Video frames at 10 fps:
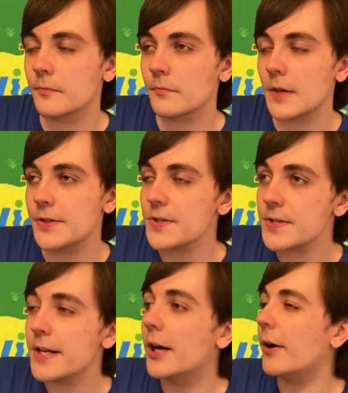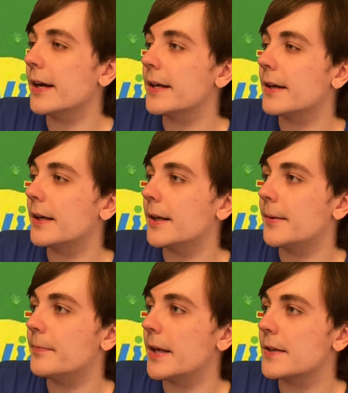just, you know, I,
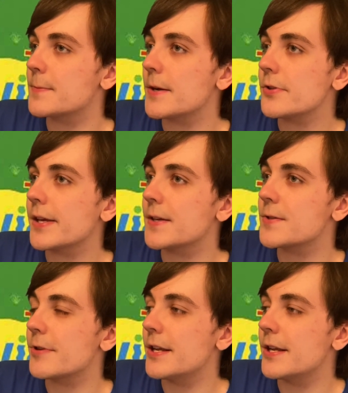um, and especially because,